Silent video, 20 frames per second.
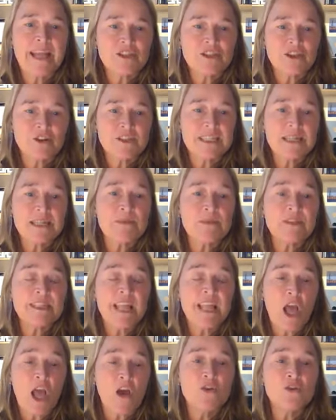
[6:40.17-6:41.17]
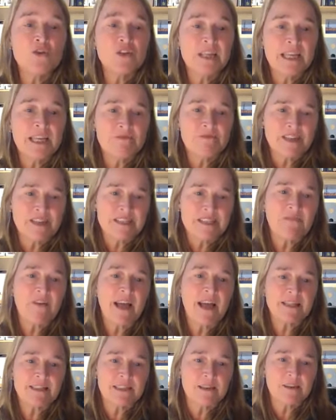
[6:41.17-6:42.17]
HRT was the only risk
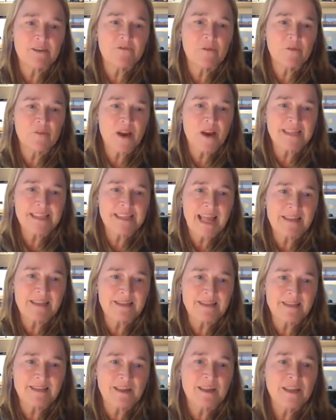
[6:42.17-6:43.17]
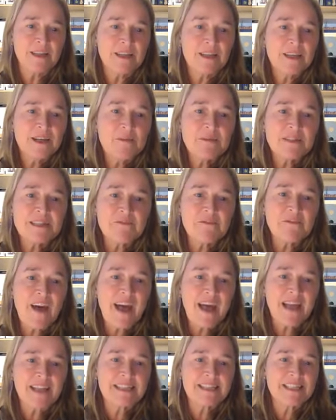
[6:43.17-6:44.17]
factor for breast cancer. But in
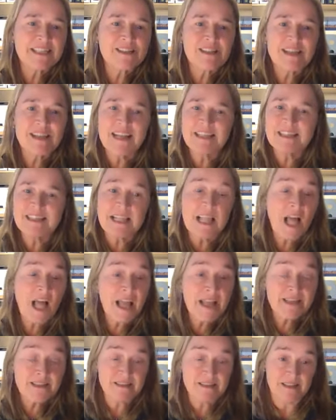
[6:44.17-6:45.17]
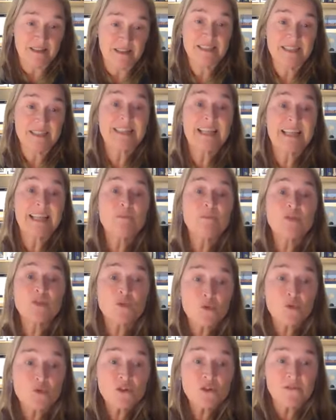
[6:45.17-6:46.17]
fact, it's the same
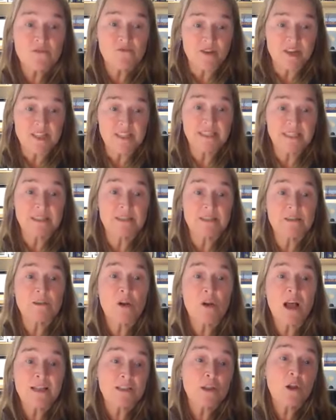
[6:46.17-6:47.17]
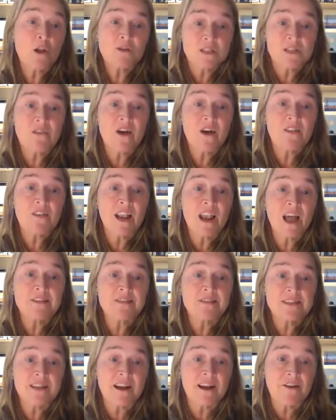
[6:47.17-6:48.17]
sort of risk as lots of other
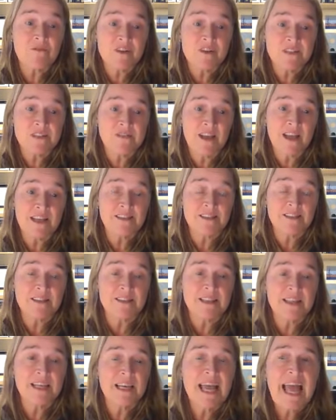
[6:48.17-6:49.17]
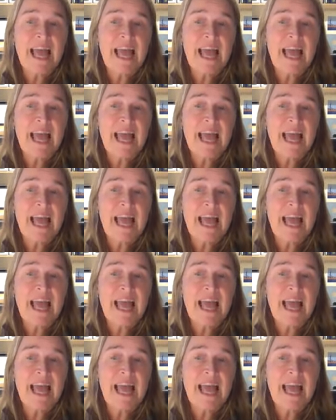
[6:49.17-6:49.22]
lifestyle risk factors.